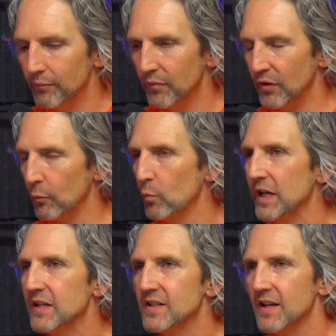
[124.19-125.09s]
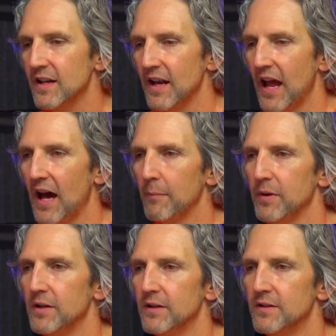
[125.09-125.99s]
The reason it
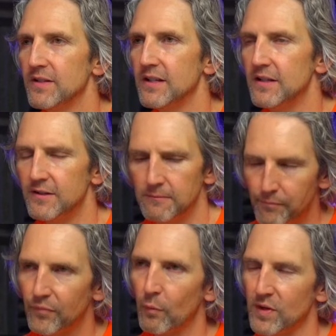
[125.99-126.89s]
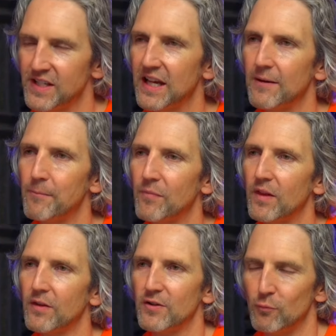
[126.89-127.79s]
happens is, once again,
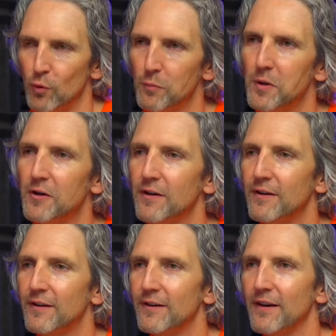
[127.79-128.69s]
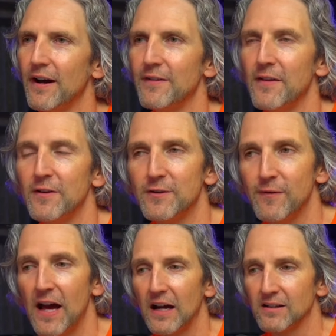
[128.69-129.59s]
there's rumor and then there's
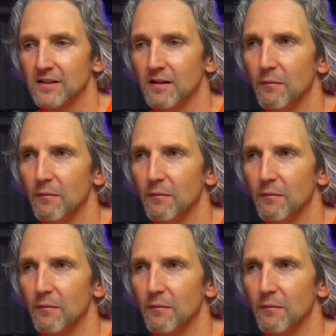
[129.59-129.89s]
fact.